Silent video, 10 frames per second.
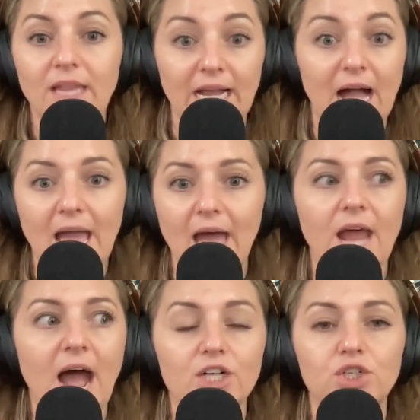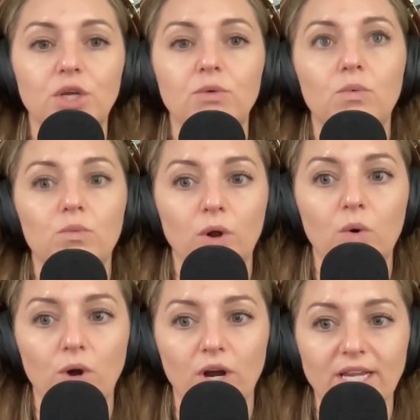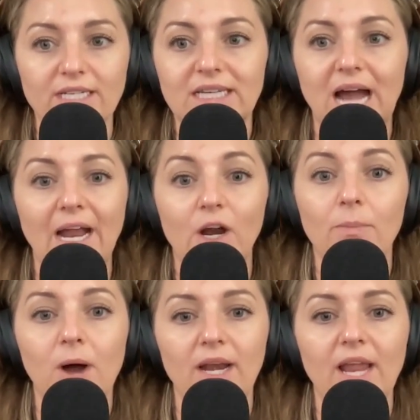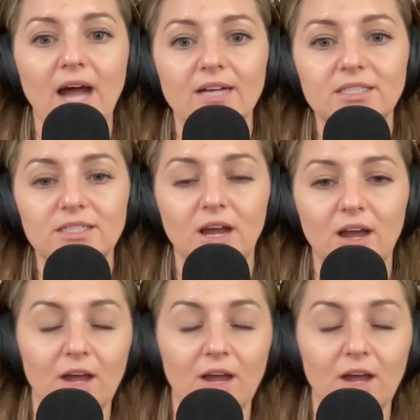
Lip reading: Like I had actually recorded an entire podcast,